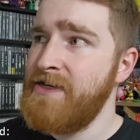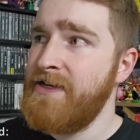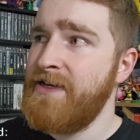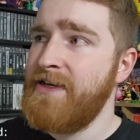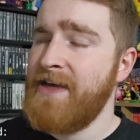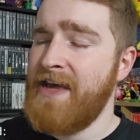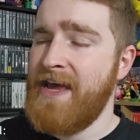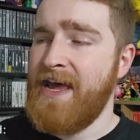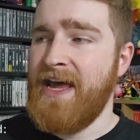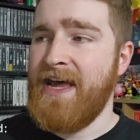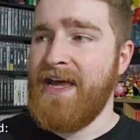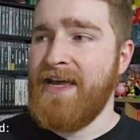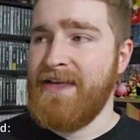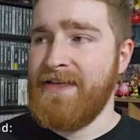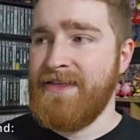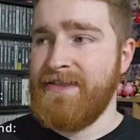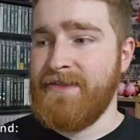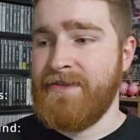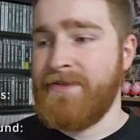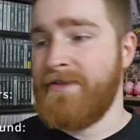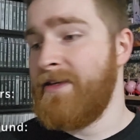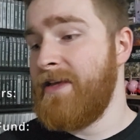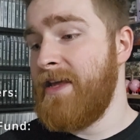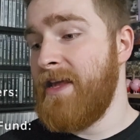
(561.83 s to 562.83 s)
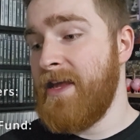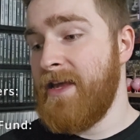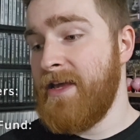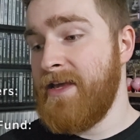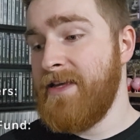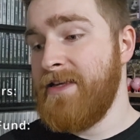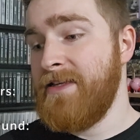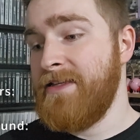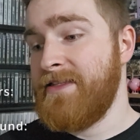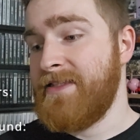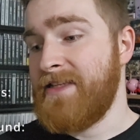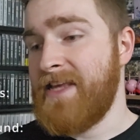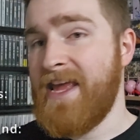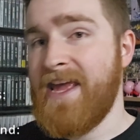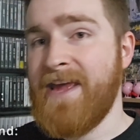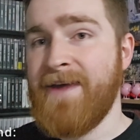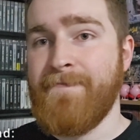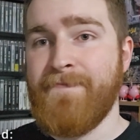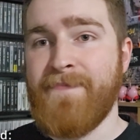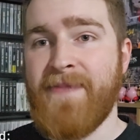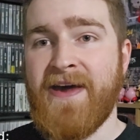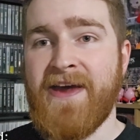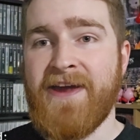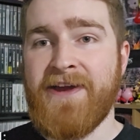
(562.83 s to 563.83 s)
And it is
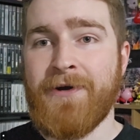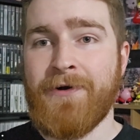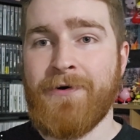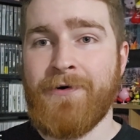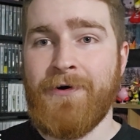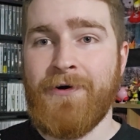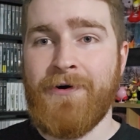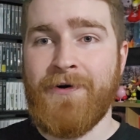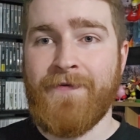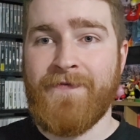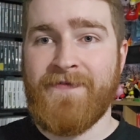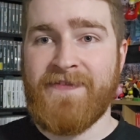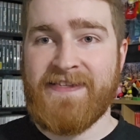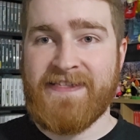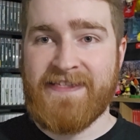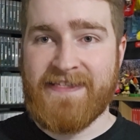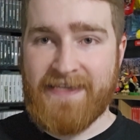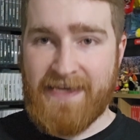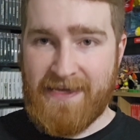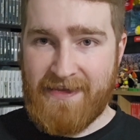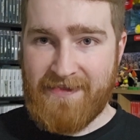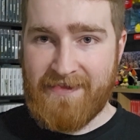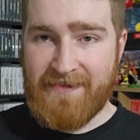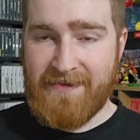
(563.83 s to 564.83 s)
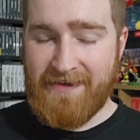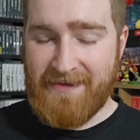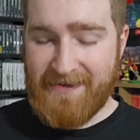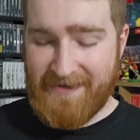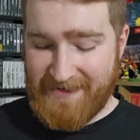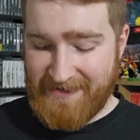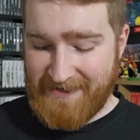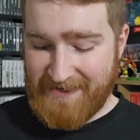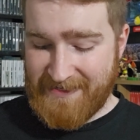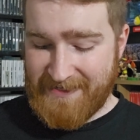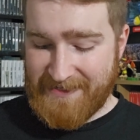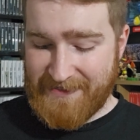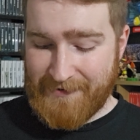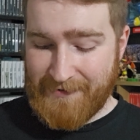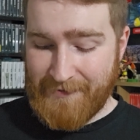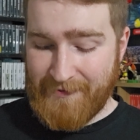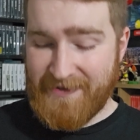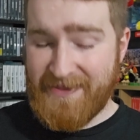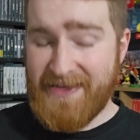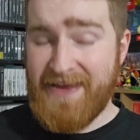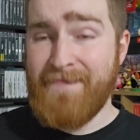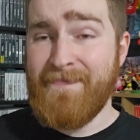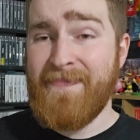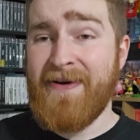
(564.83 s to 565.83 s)
Empire of Sin. So
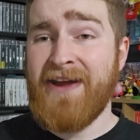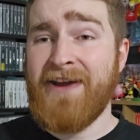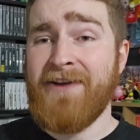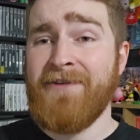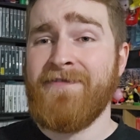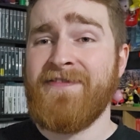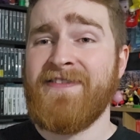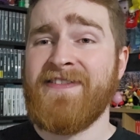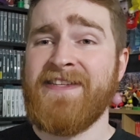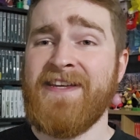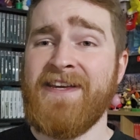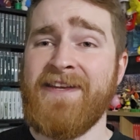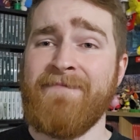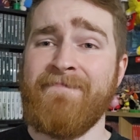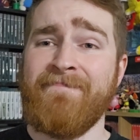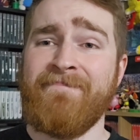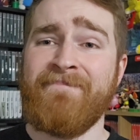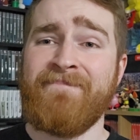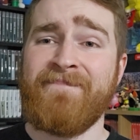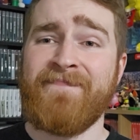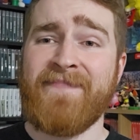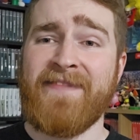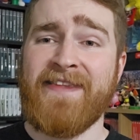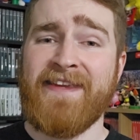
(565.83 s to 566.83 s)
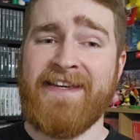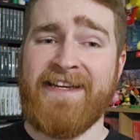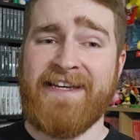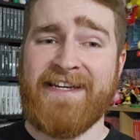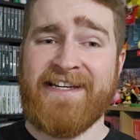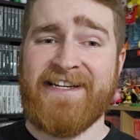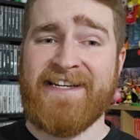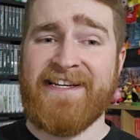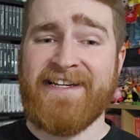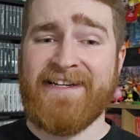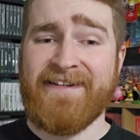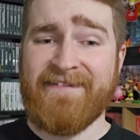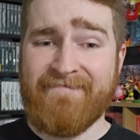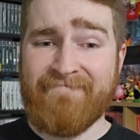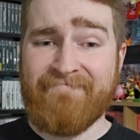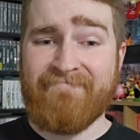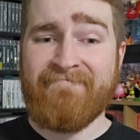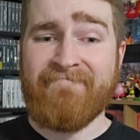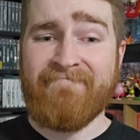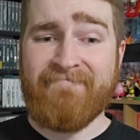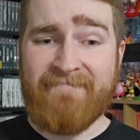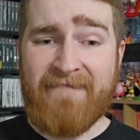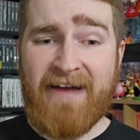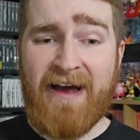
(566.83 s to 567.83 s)
with Empire of Sin, I
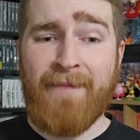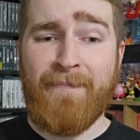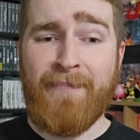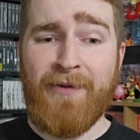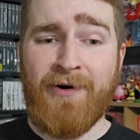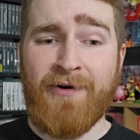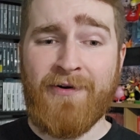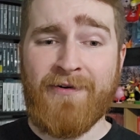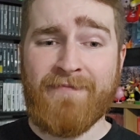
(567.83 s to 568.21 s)
bought